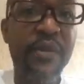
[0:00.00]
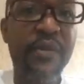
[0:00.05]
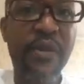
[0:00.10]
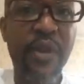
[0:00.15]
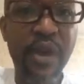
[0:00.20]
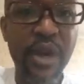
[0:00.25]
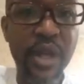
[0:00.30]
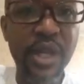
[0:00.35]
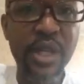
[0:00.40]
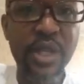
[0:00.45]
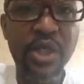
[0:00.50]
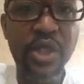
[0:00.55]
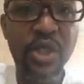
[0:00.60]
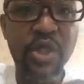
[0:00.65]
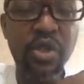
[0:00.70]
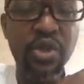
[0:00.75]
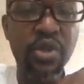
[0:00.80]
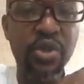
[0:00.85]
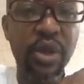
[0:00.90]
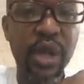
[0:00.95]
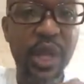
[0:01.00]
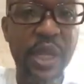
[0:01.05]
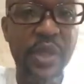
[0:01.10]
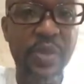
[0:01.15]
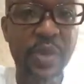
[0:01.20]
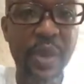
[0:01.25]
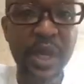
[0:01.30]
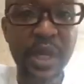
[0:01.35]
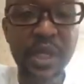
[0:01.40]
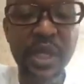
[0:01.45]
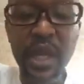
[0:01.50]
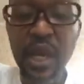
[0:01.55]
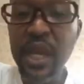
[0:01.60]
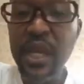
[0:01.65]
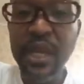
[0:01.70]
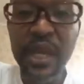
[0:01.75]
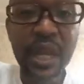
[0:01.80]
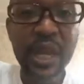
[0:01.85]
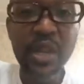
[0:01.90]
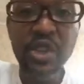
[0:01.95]
foreigners to experience.
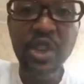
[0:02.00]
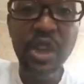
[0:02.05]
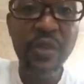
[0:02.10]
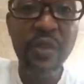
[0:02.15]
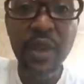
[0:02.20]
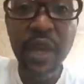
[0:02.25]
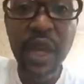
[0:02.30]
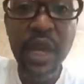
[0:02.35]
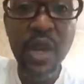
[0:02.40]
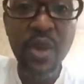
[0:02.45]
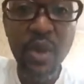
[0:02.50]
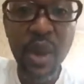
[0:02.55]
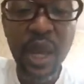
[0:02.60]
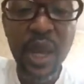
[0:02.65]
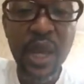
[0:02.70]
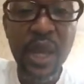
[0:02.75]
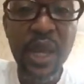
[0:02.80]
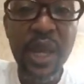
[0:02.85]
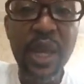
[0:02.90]
They can travel anywhere.